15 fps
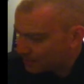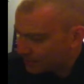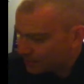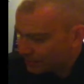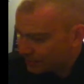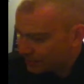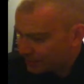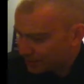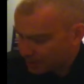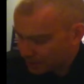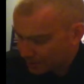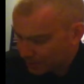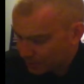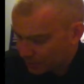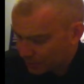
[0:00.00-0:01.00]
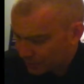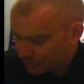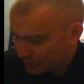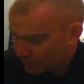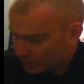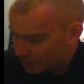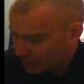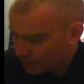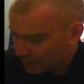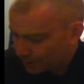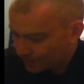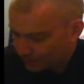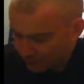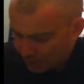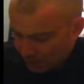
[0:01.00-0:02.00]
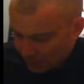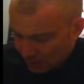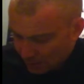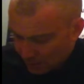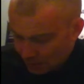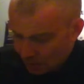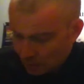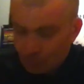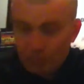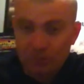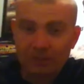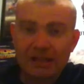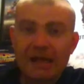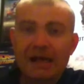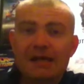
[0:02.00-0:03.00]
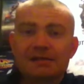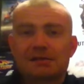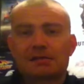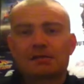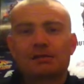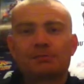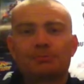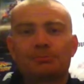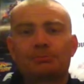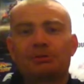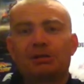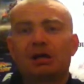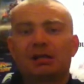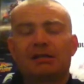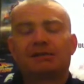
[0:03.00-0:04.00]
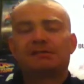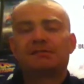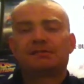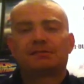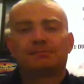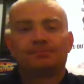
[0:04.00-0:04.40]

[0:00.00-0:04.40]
but I'm going to do it tomorrow. But last but not least,